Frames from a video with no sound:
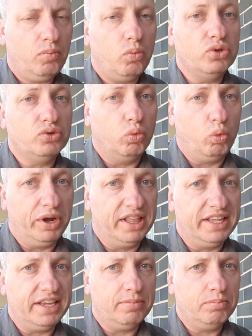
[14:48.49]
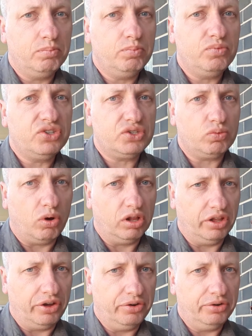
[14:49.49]
was William
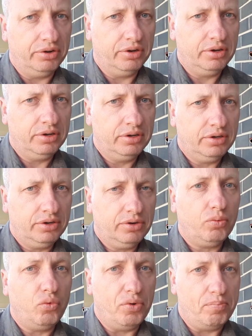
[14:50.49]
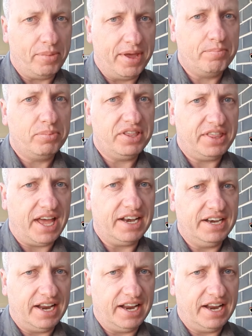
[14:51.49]
Swallow. Remember that